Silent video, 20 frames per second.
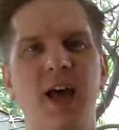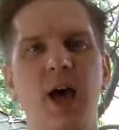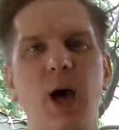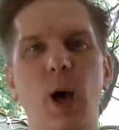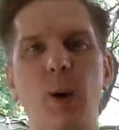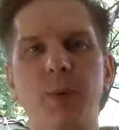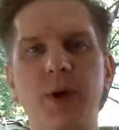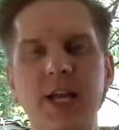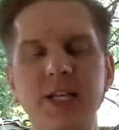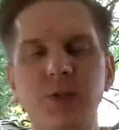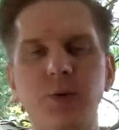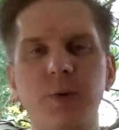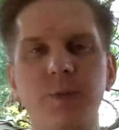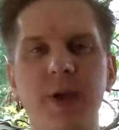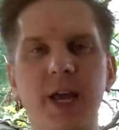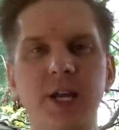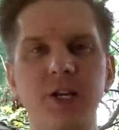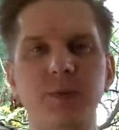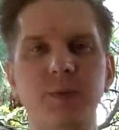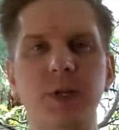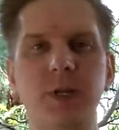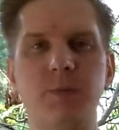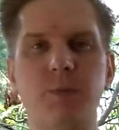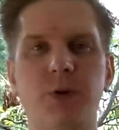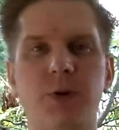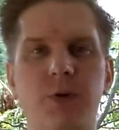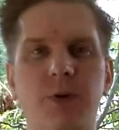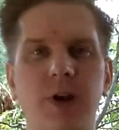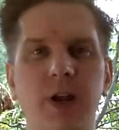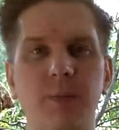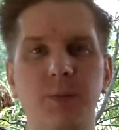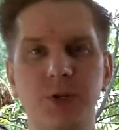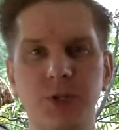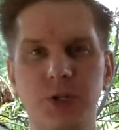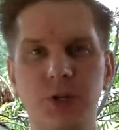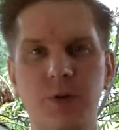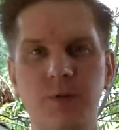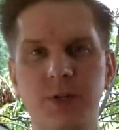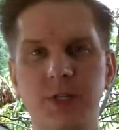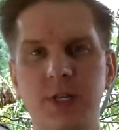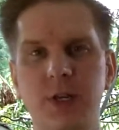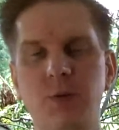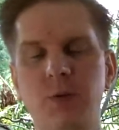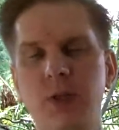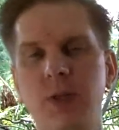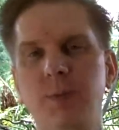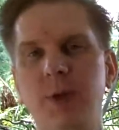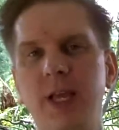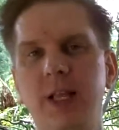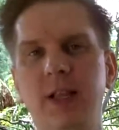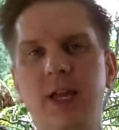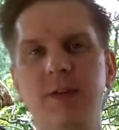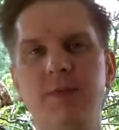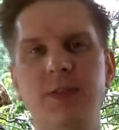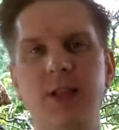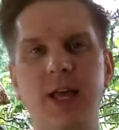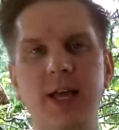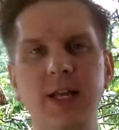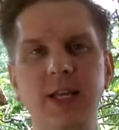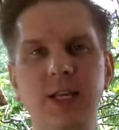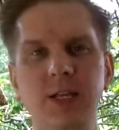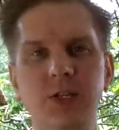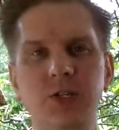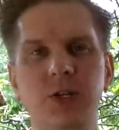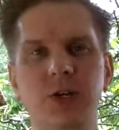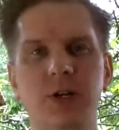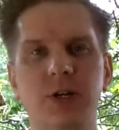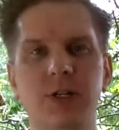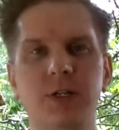A password management program or service can really make life a lot easier,